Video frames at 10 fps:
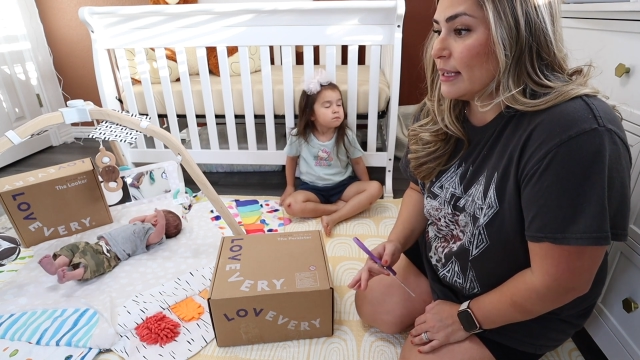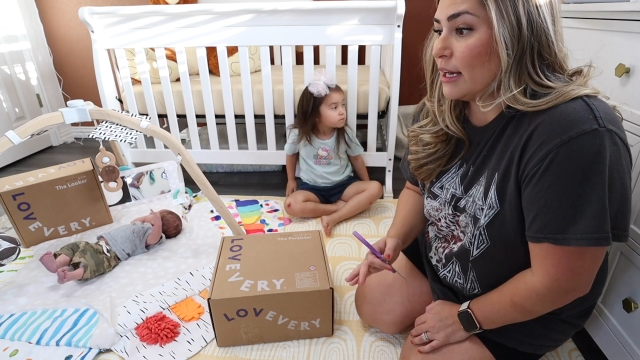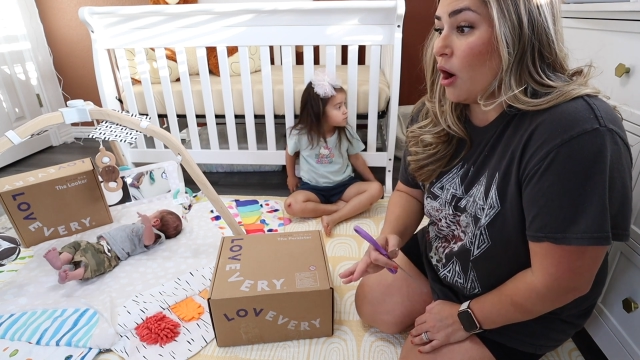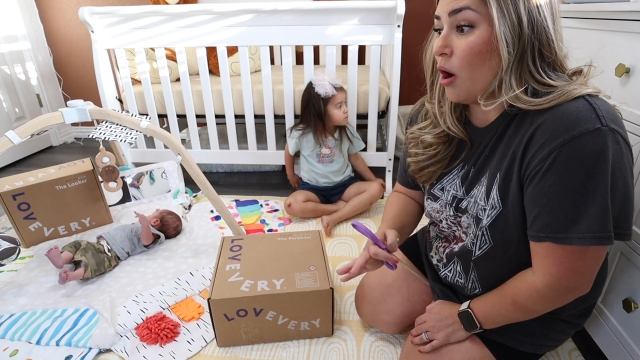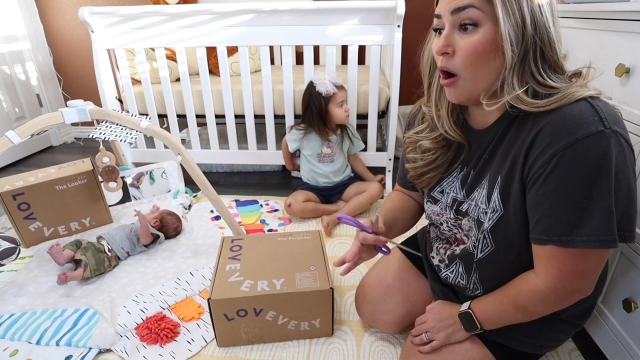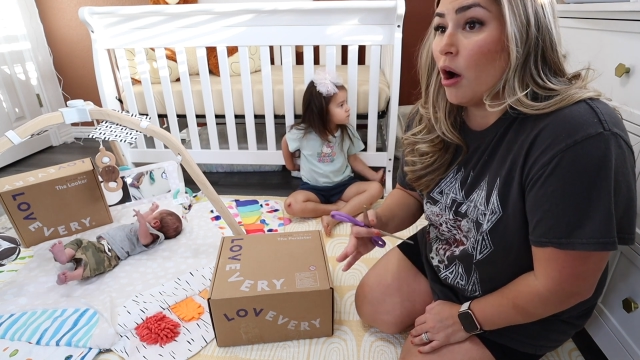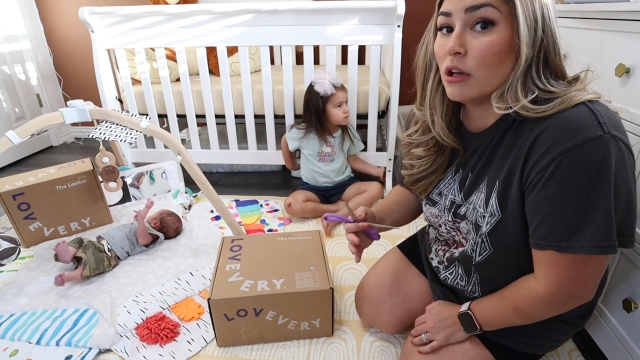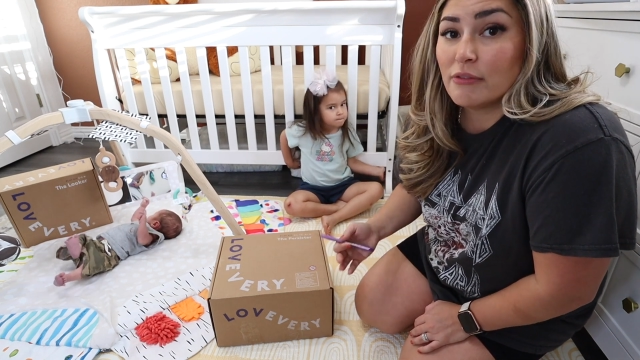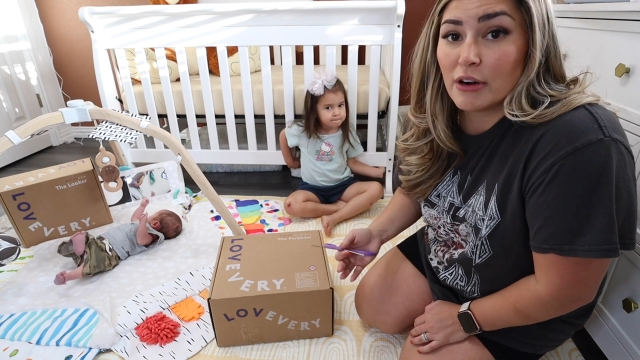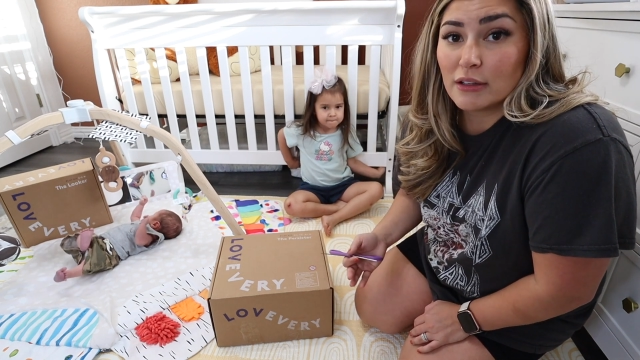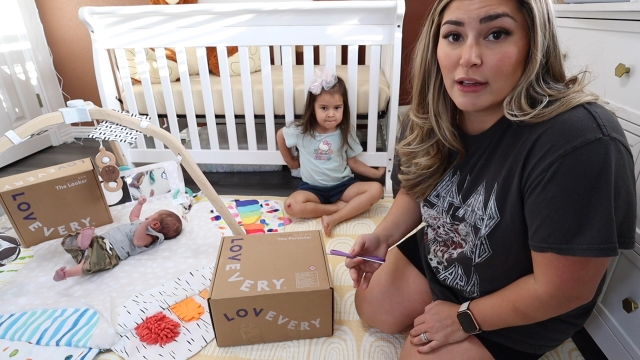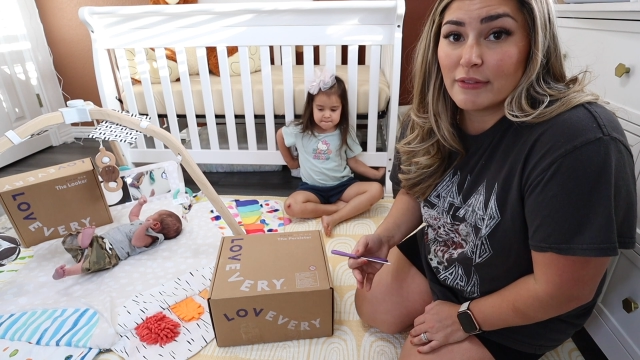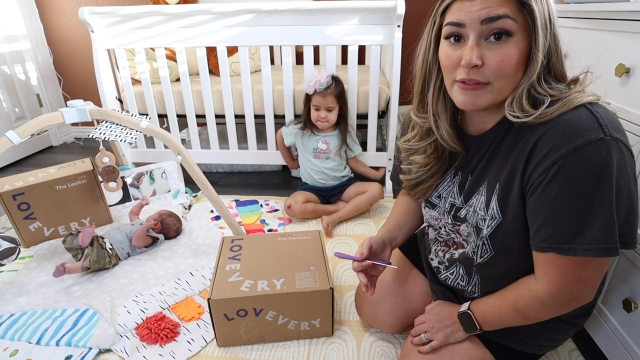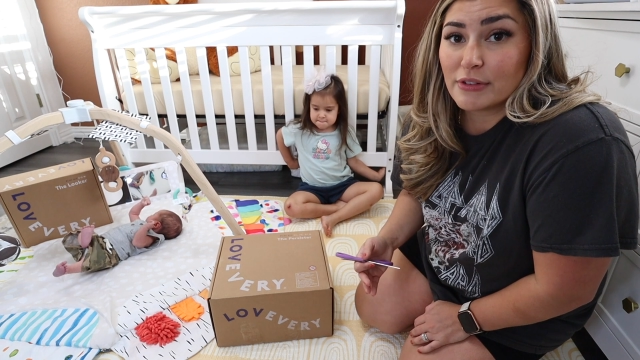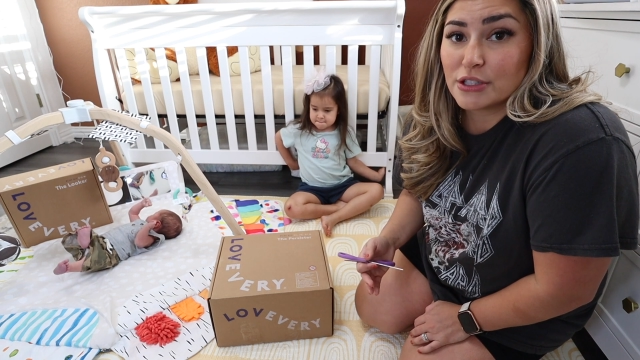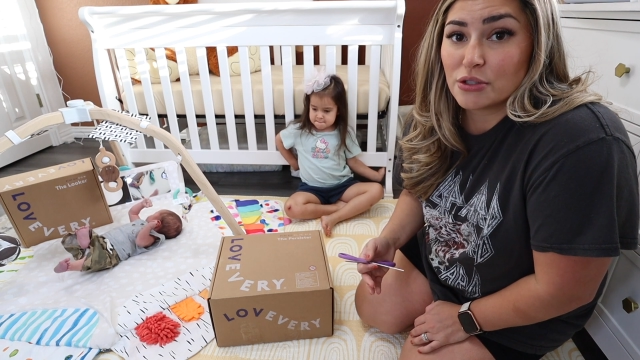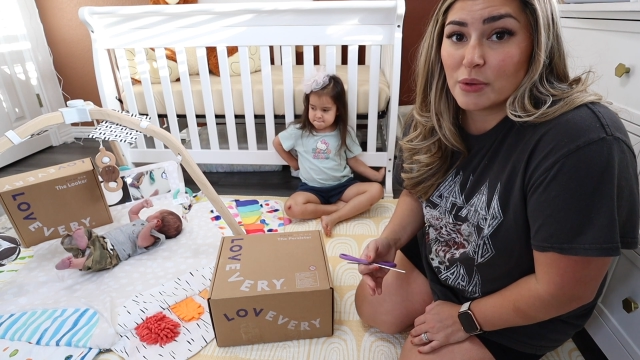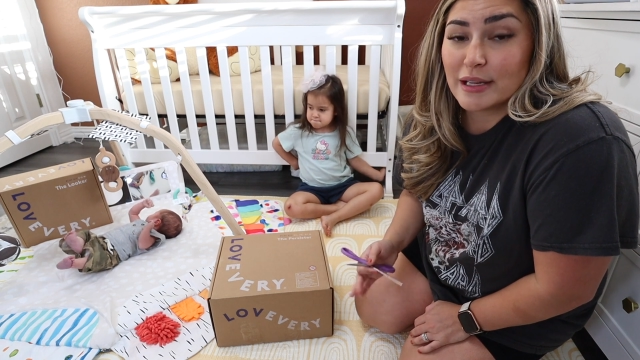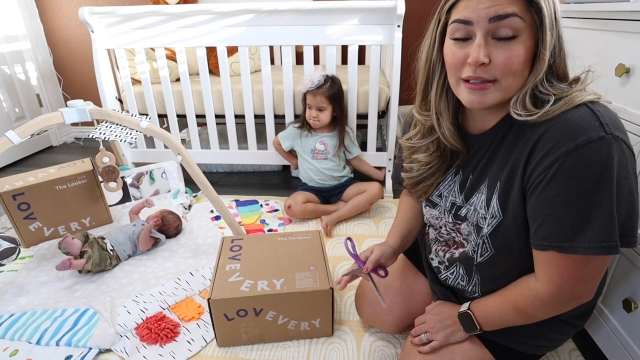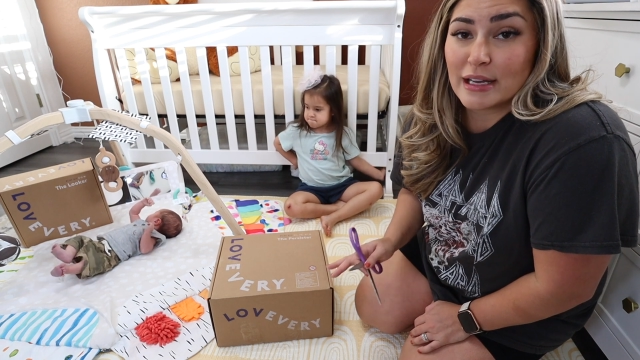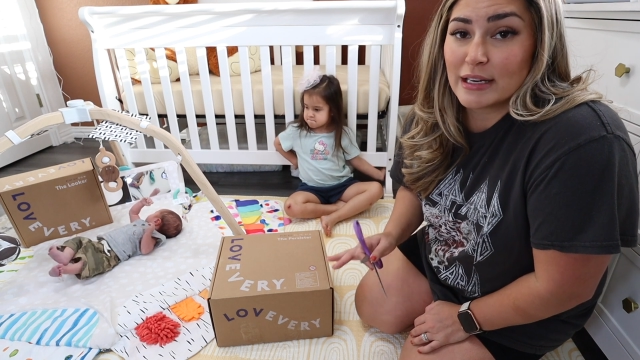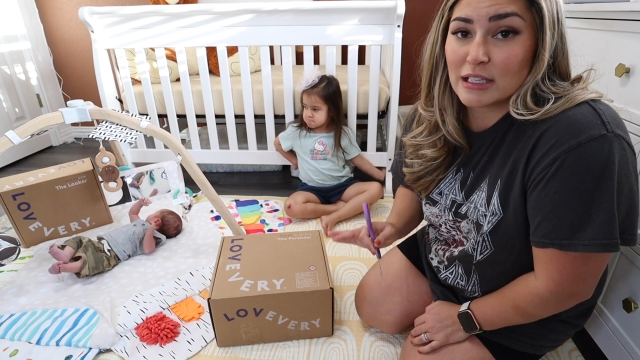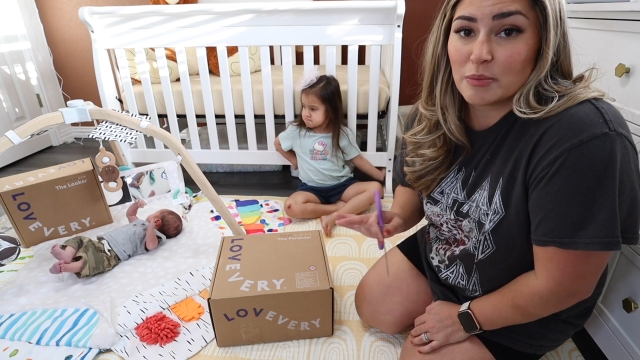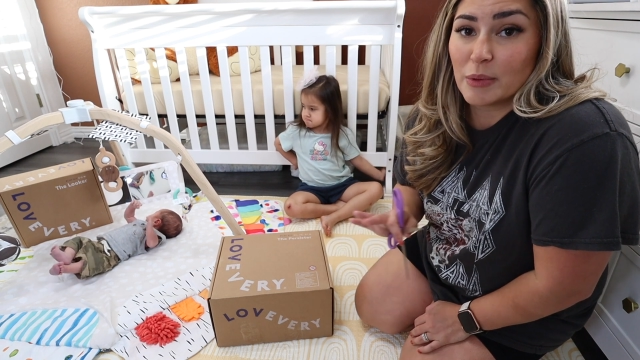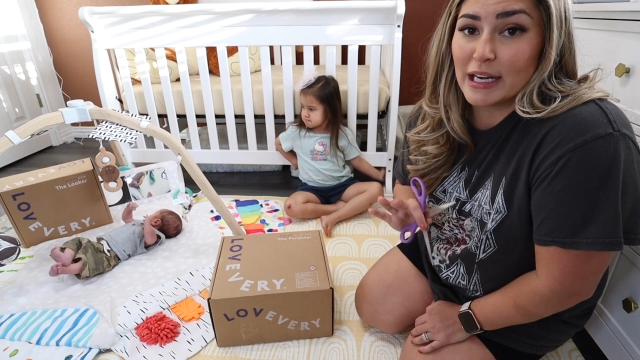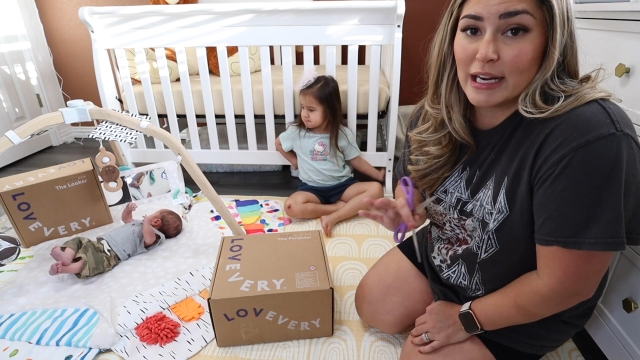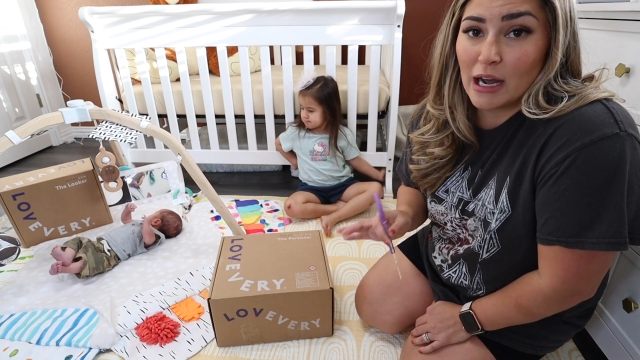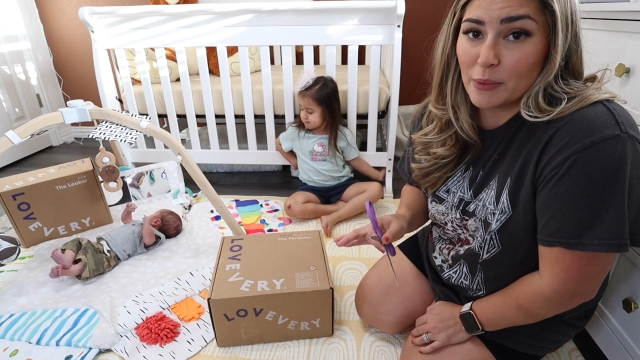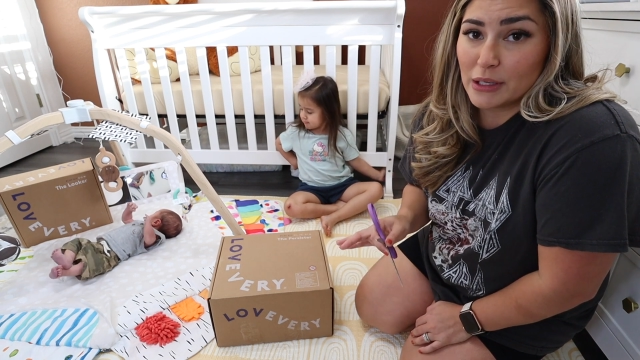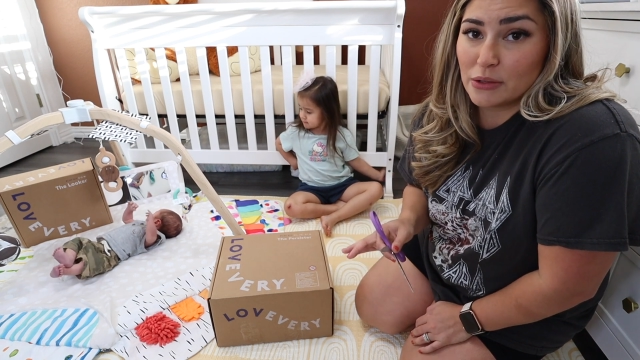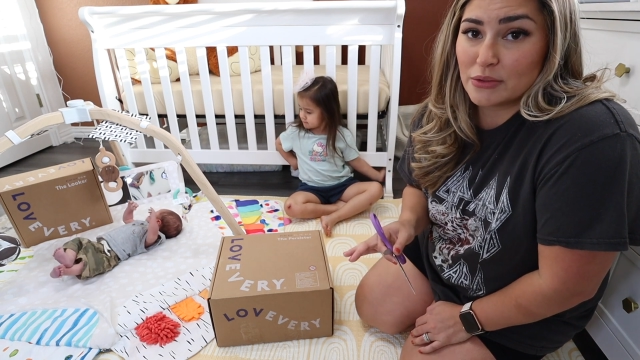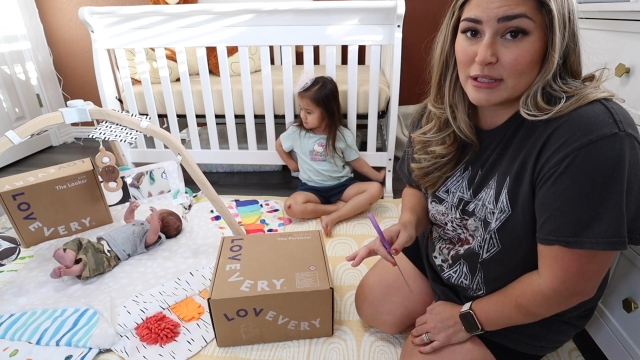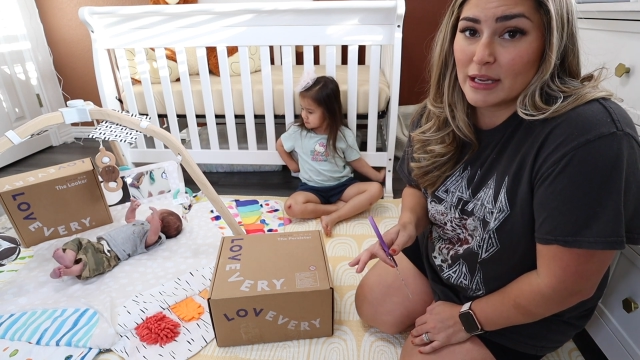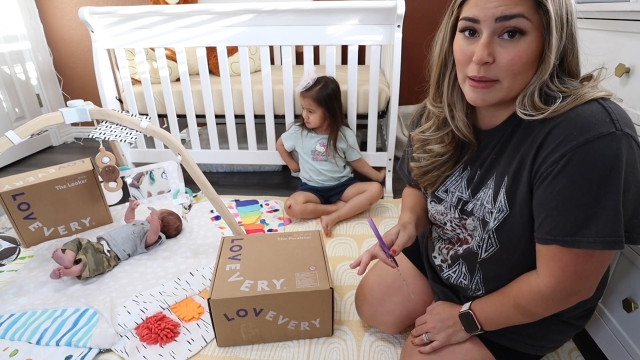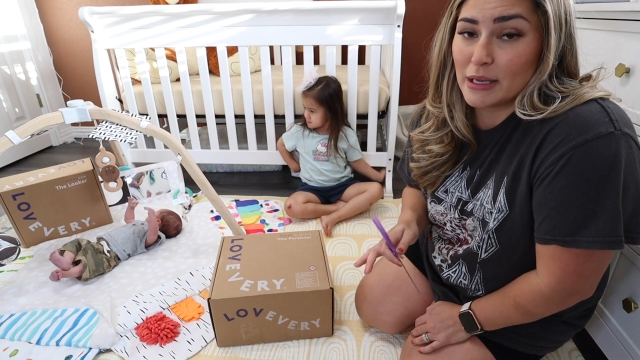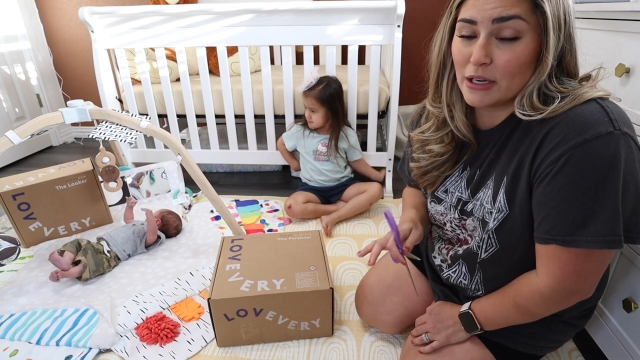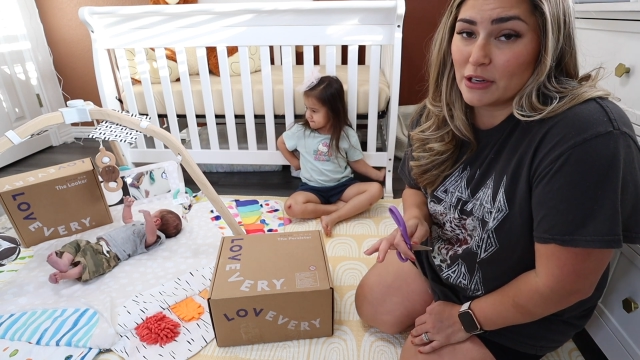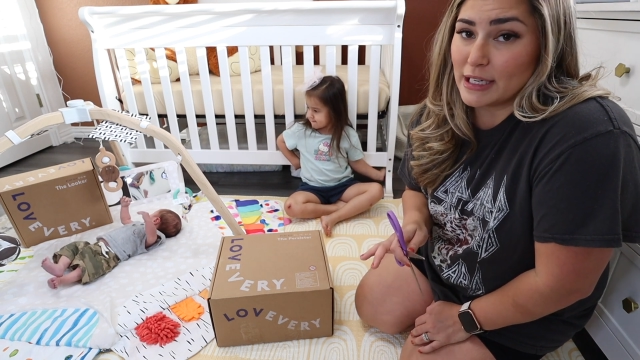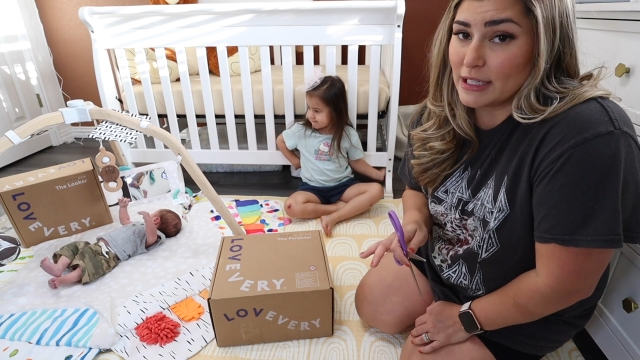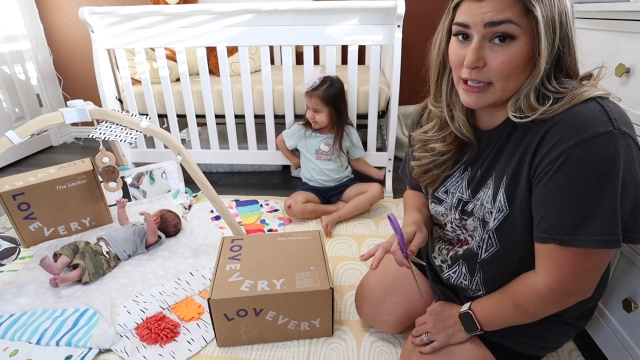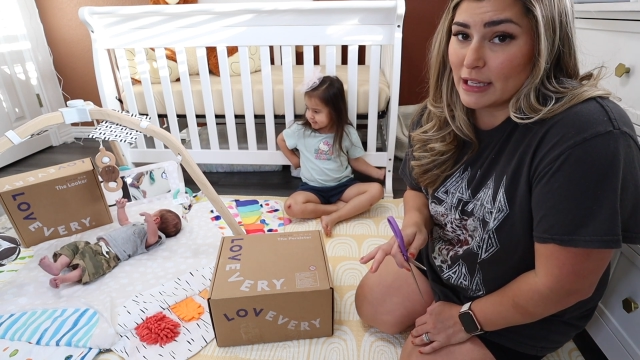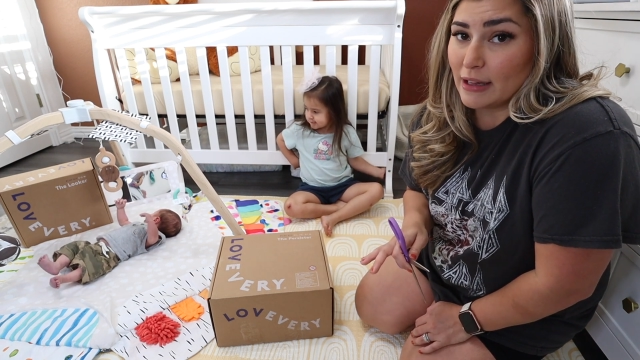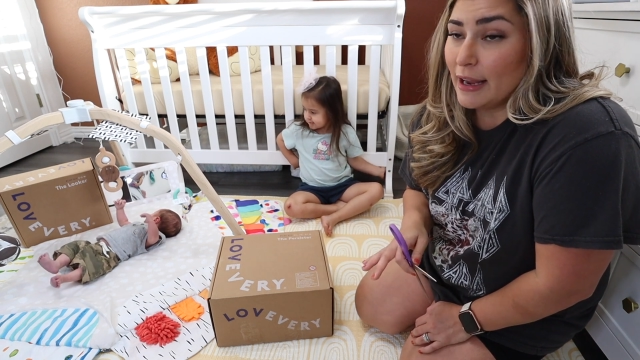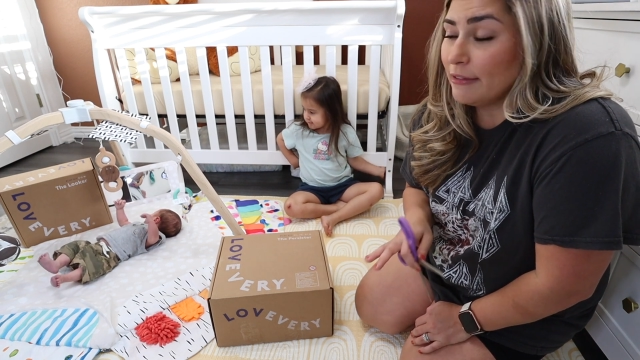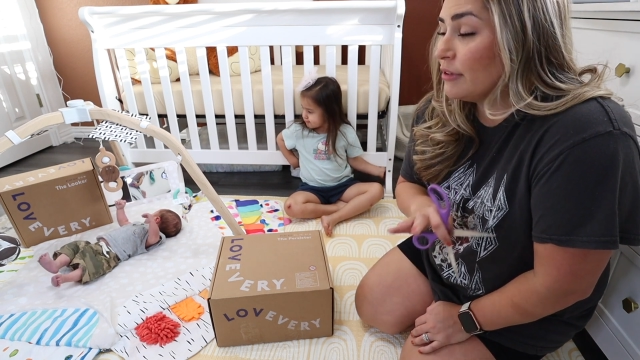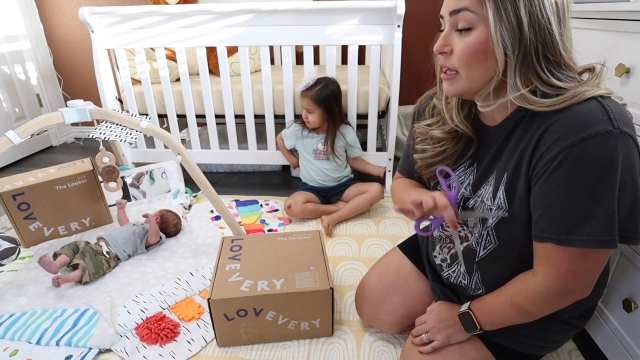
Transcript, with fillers: get all of our Lovevery toys and explain how we use them in our day-to-day -day life.